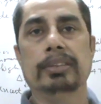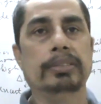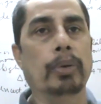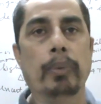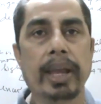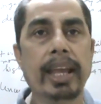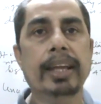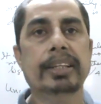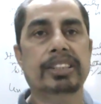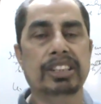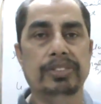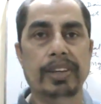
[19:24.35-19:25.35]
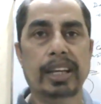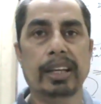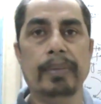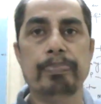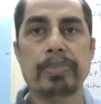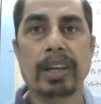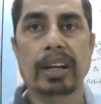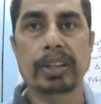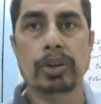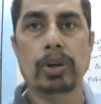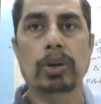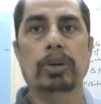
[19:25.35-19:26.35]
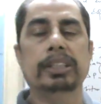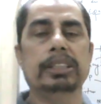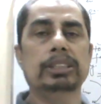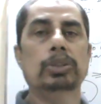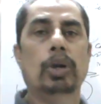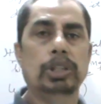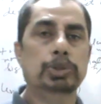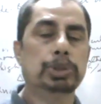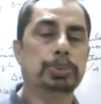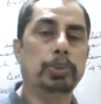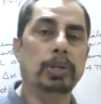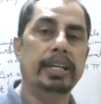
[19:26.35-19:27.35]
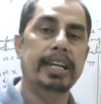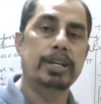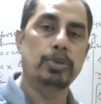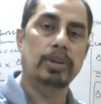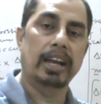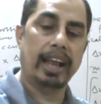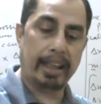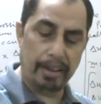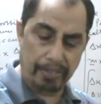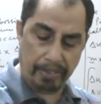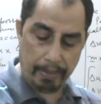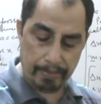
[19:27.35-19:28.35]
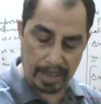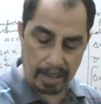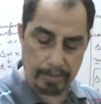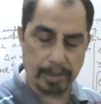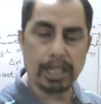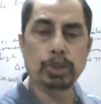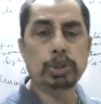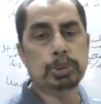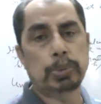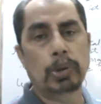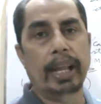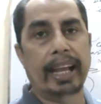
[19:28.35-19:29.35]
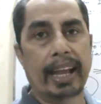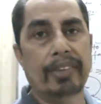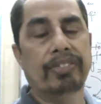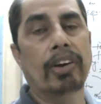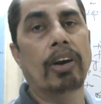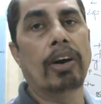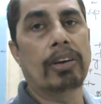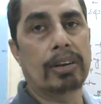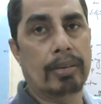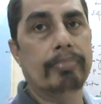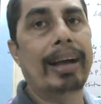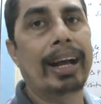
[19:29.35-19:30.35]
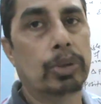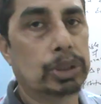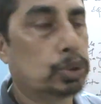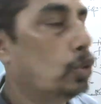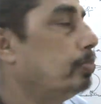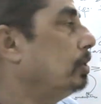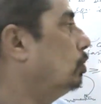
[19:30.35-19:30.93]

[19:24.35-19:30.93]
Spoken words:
The way it is very, it is not useful in day-to-day life, but useful again for microscopic